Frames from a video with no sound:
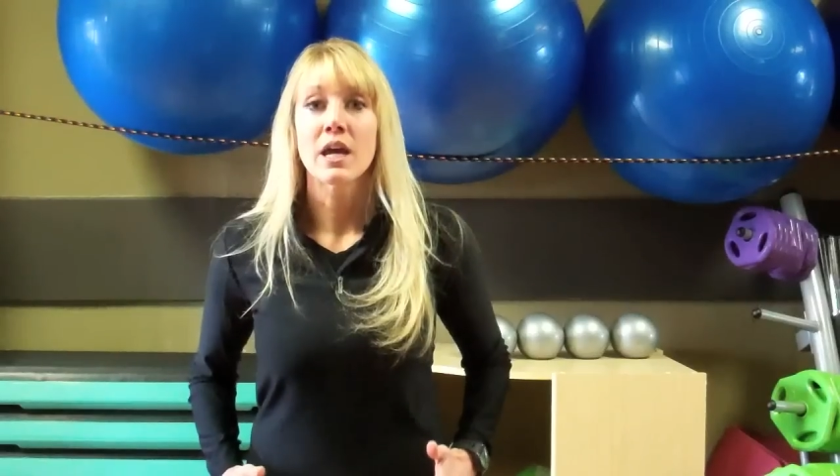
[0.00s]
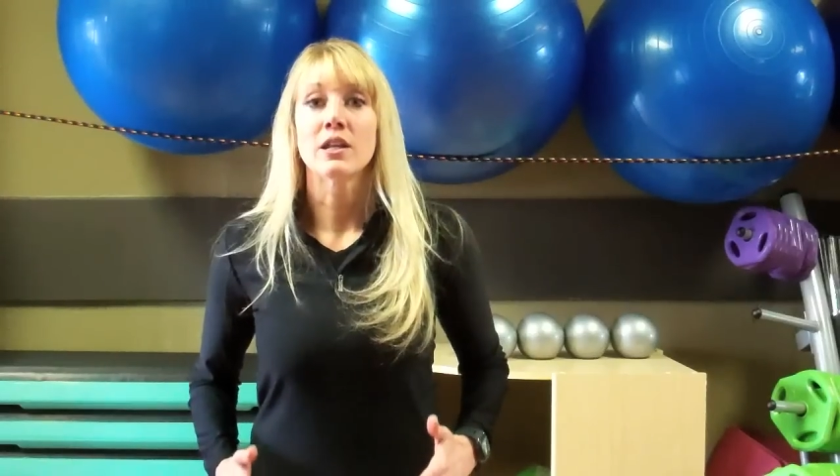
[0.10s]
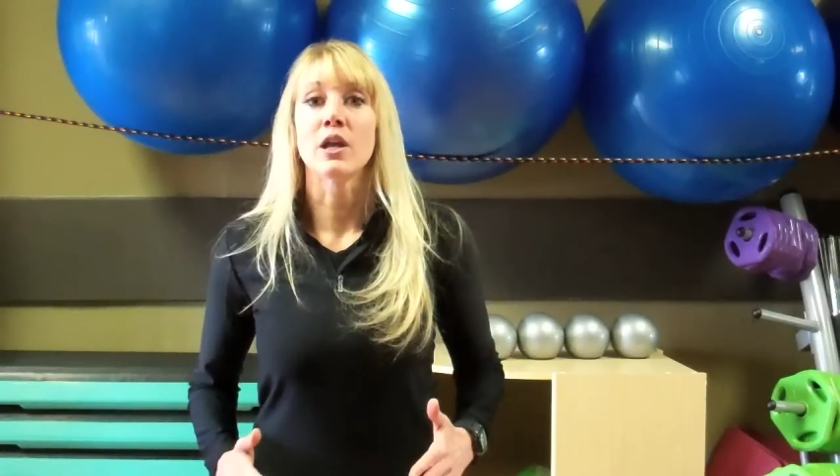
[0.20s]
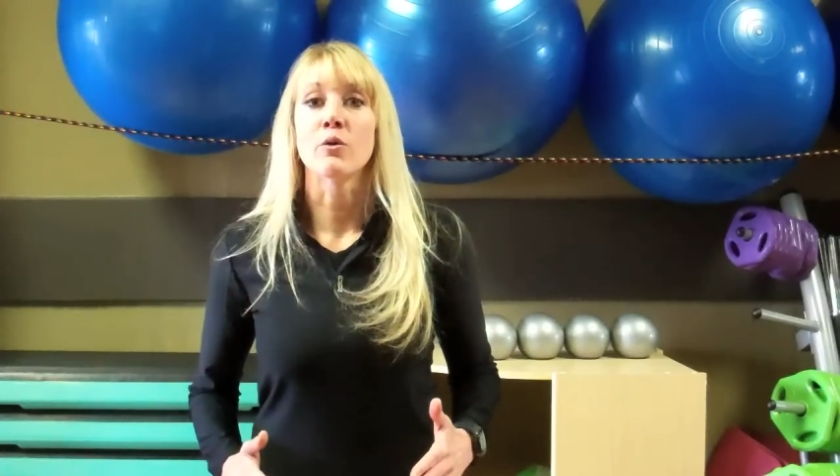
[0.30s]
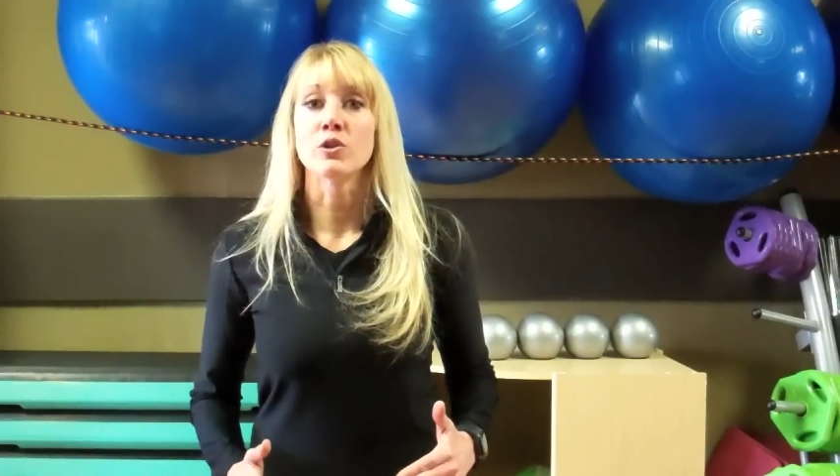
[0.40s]

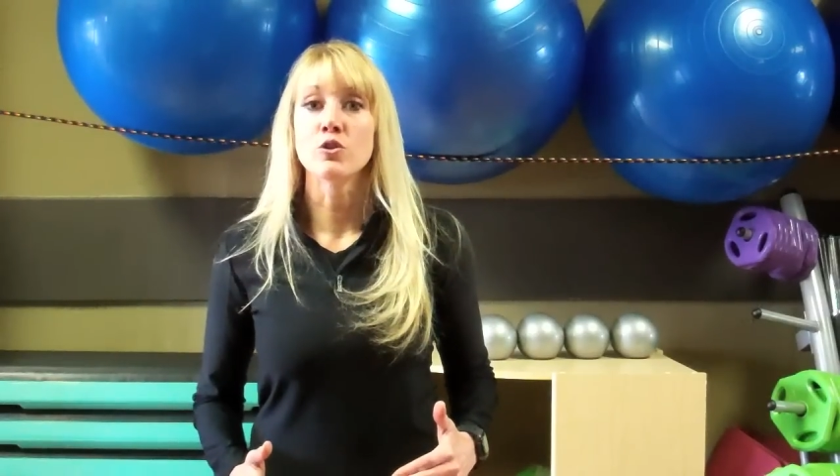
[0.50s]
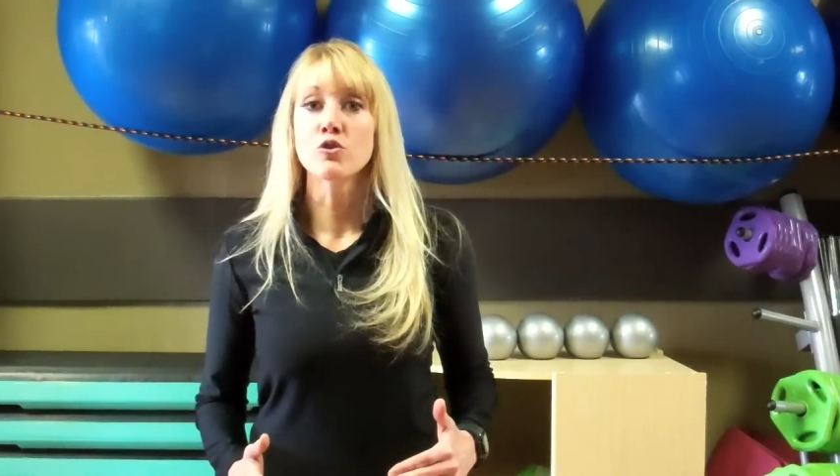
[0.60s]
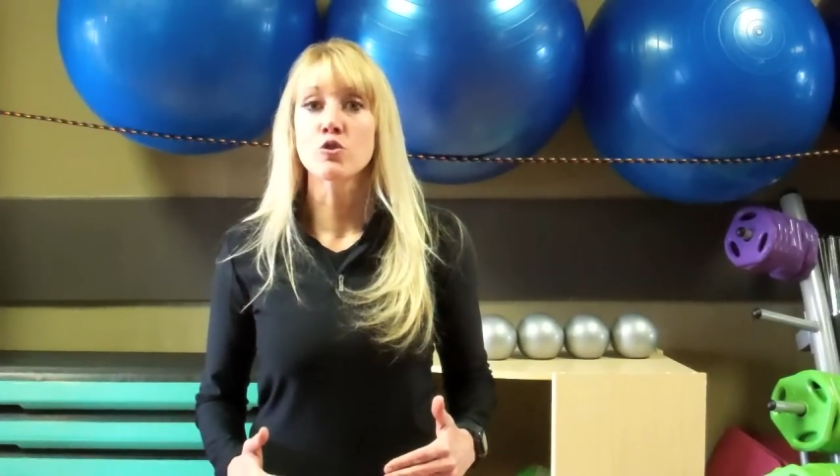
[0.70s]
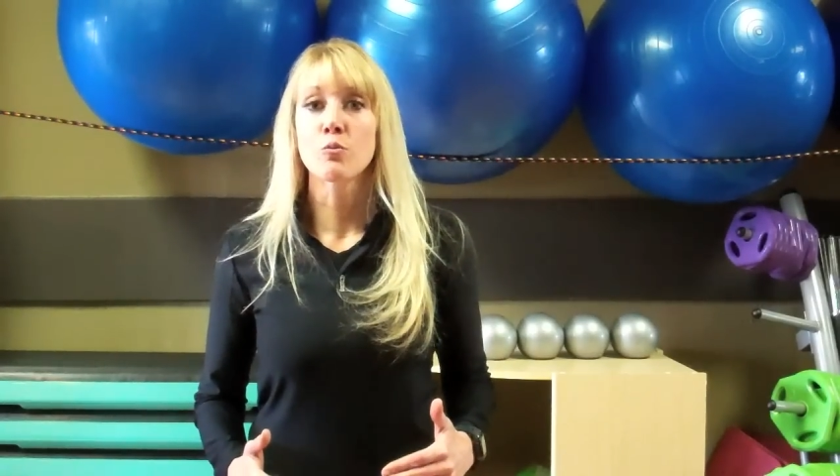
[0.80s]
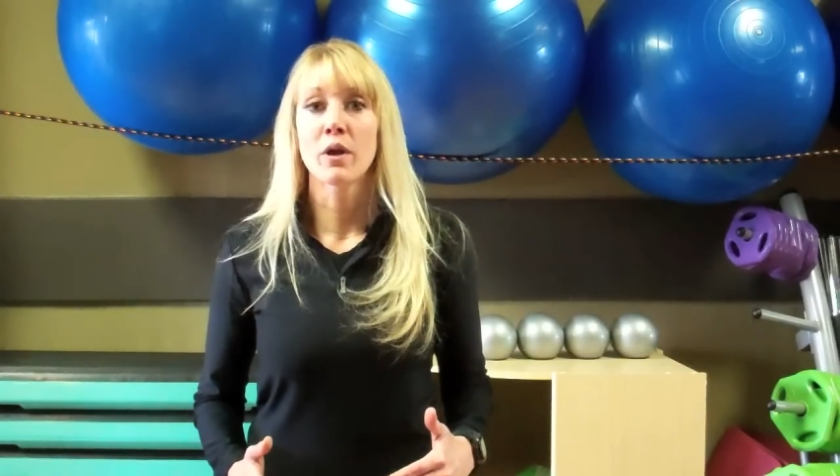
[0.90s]
Now a
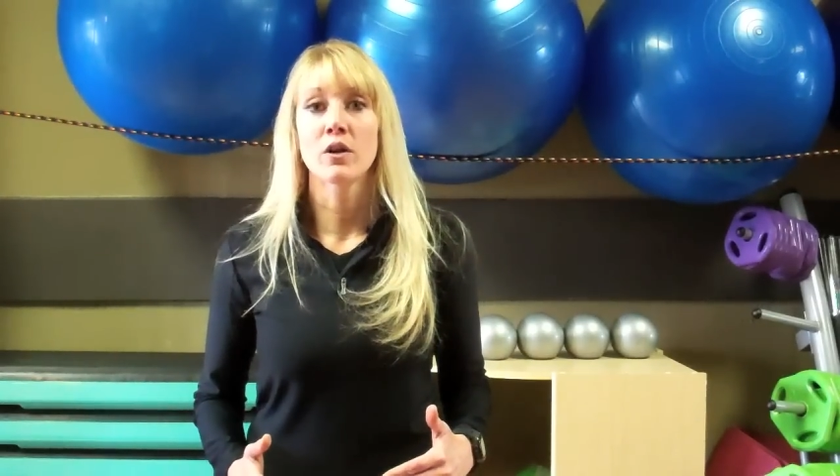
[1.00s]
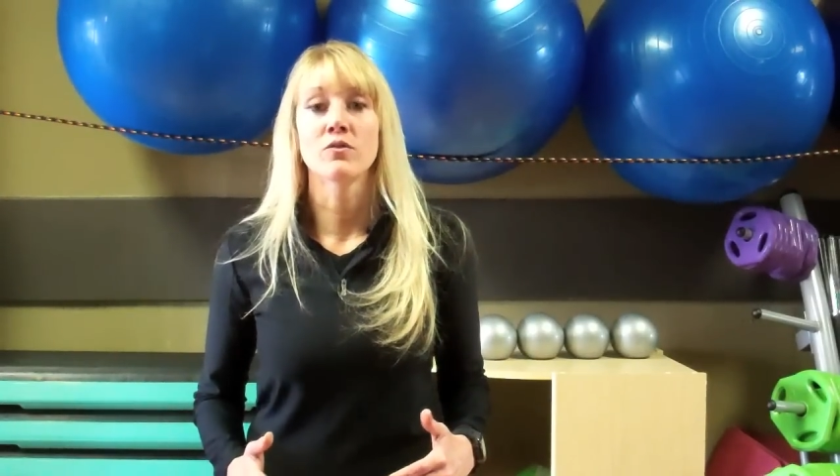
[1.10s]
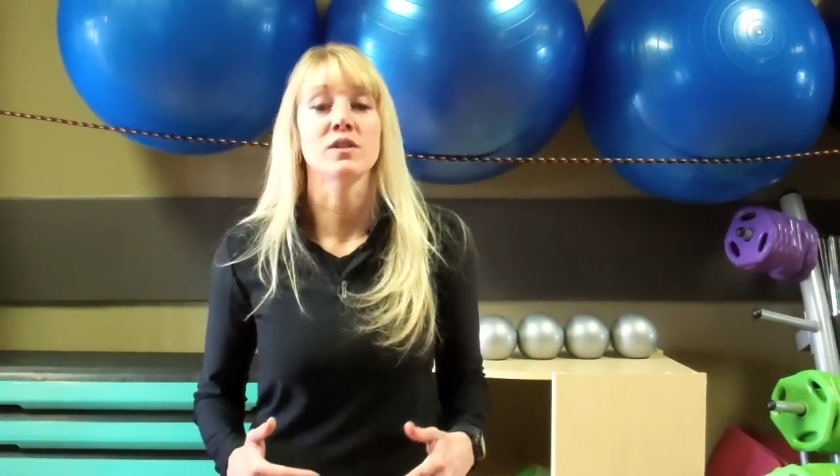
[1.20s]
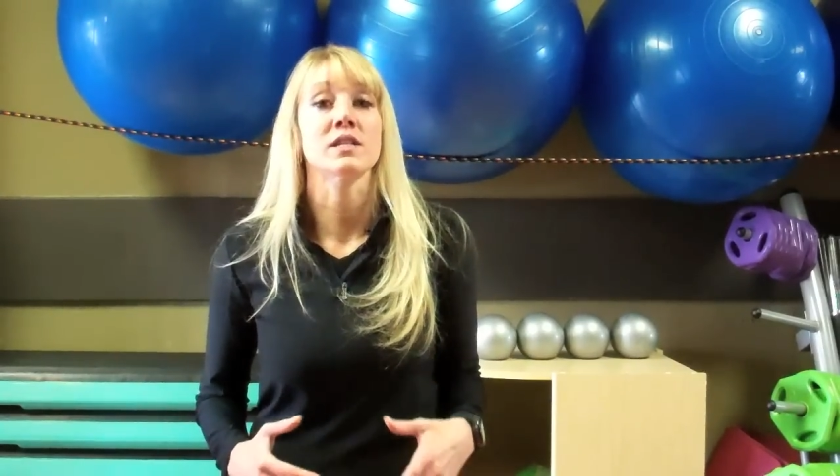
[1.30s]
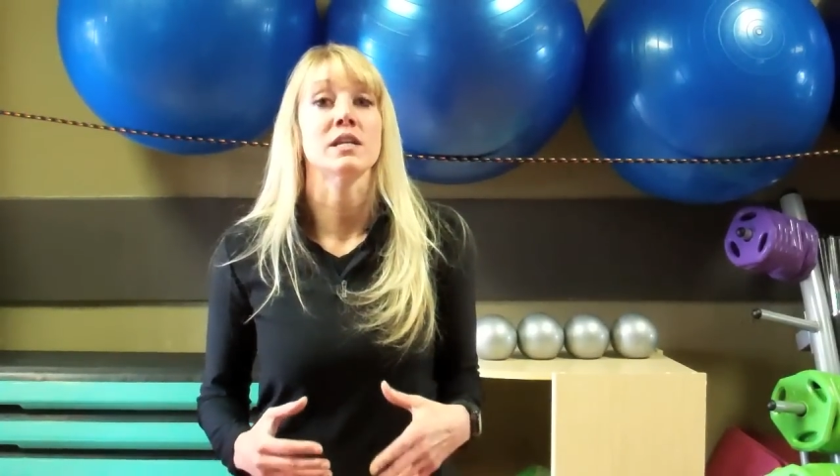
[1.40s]
neutral
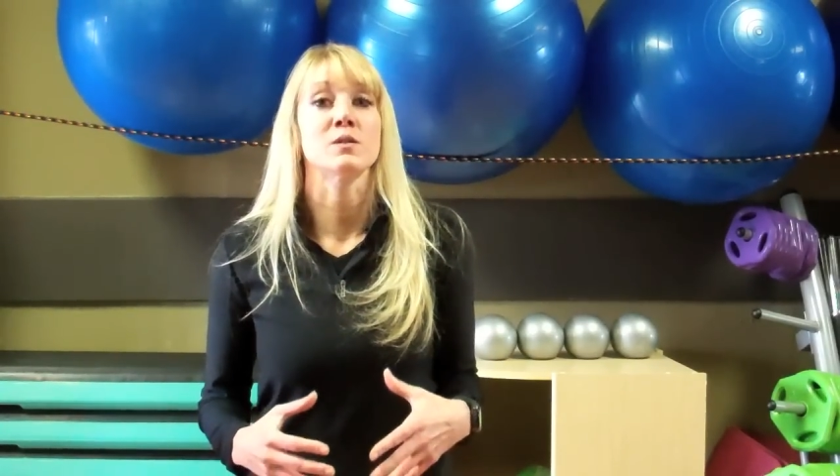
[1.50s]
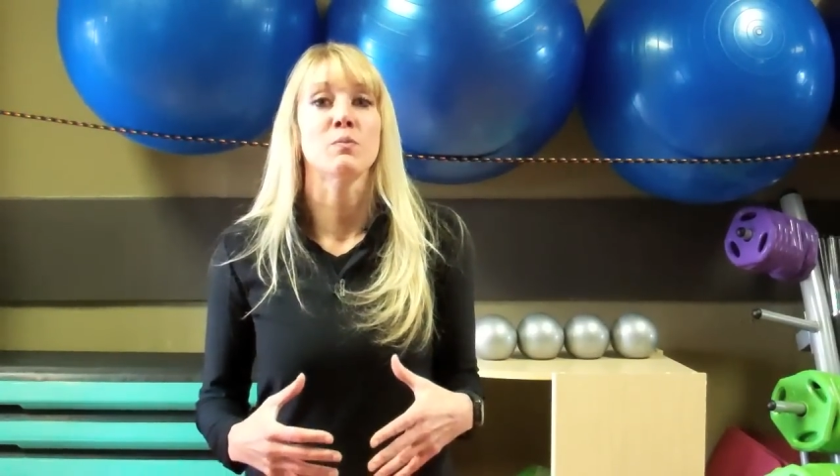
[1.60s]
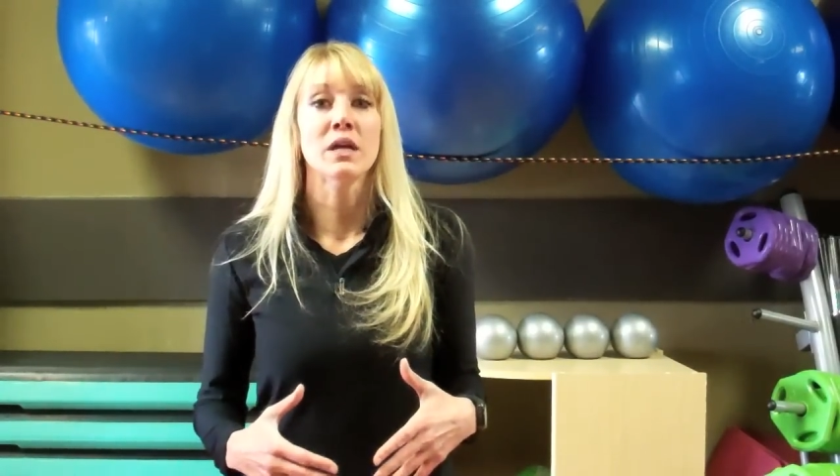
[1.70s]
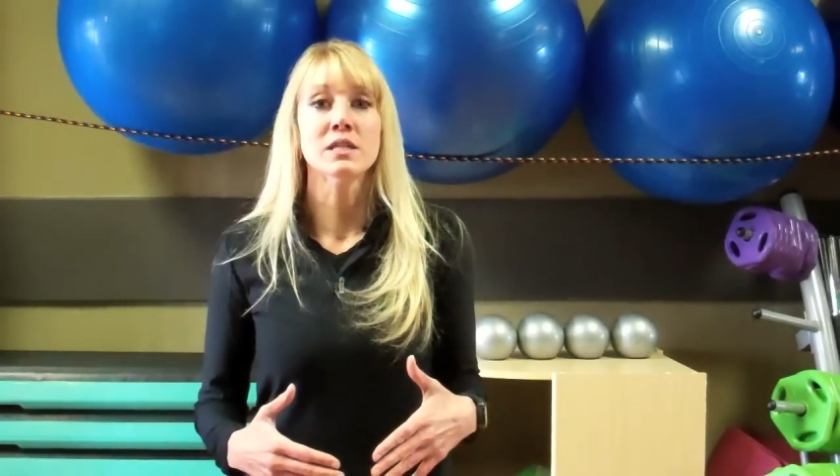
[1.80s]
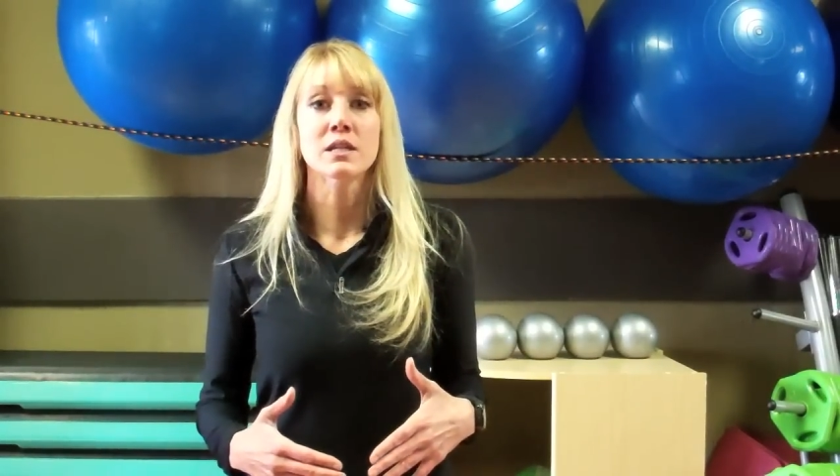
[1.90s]
pelvis is
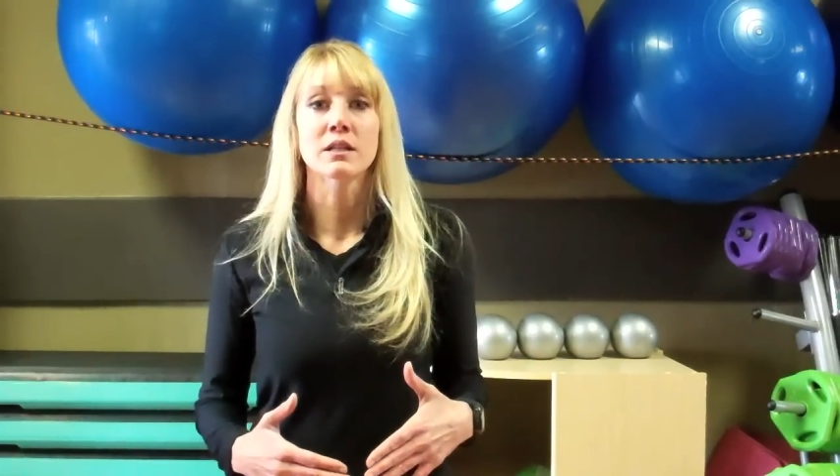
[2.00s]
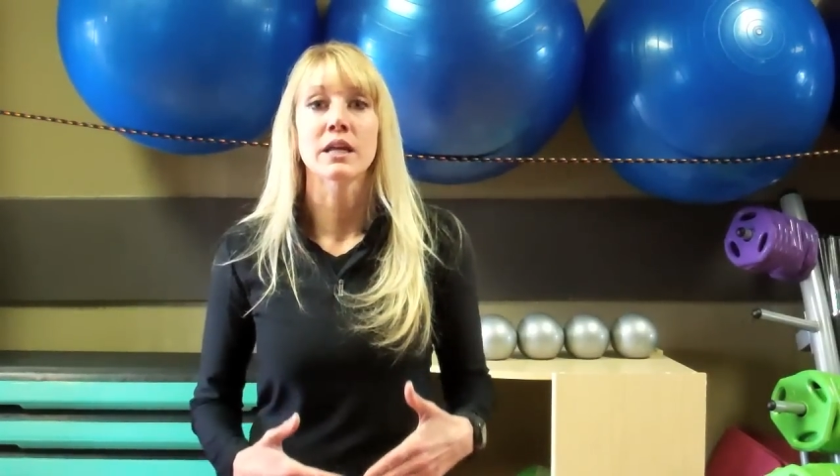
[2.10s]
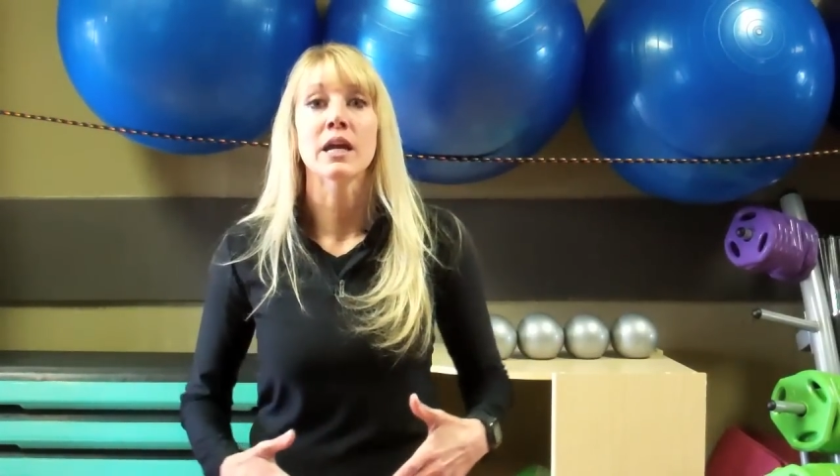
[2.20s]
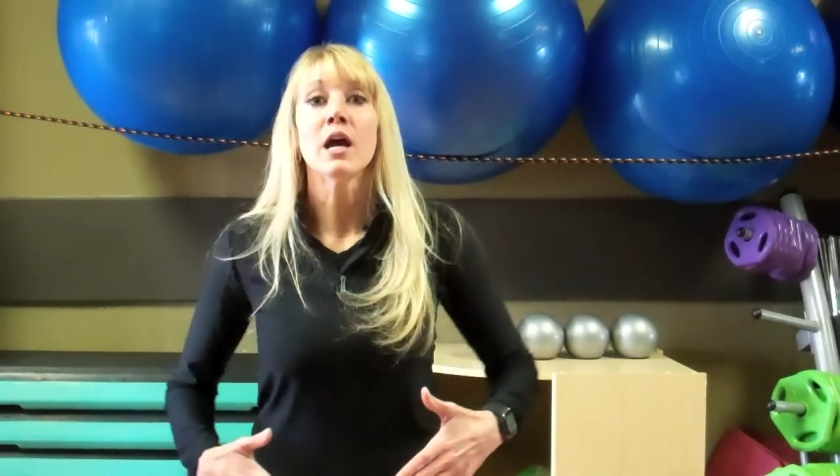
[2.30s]
basically